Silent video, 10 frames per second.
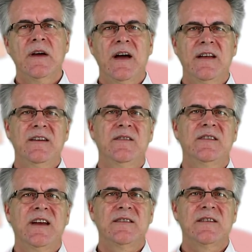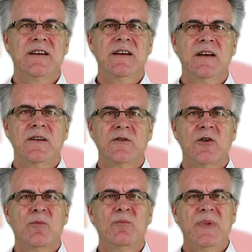And incidentally, the
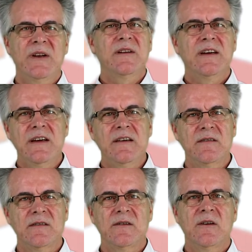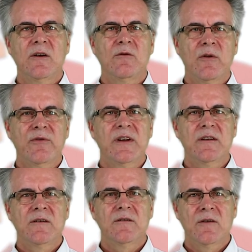term Middle East roughly
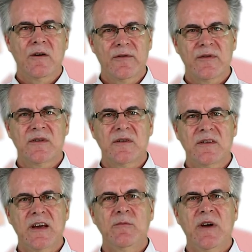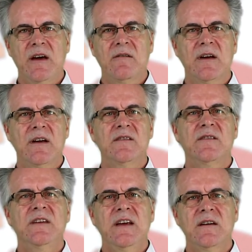covers the same area as
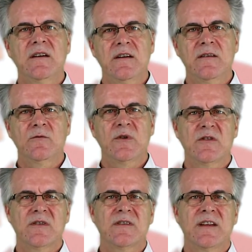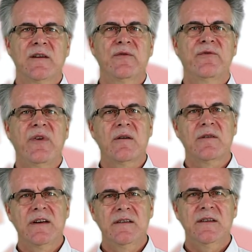Near East, which just like Far
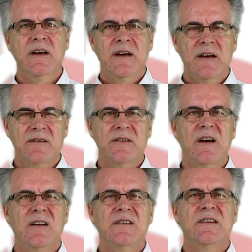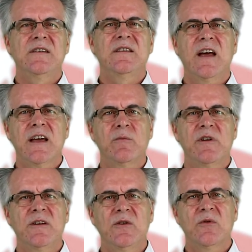East is an
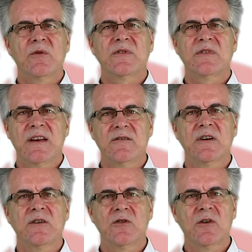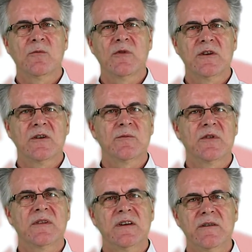undeniably Eurocentric term when you come to
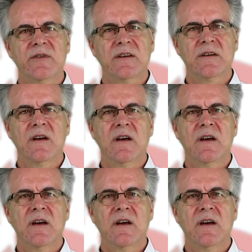think of it.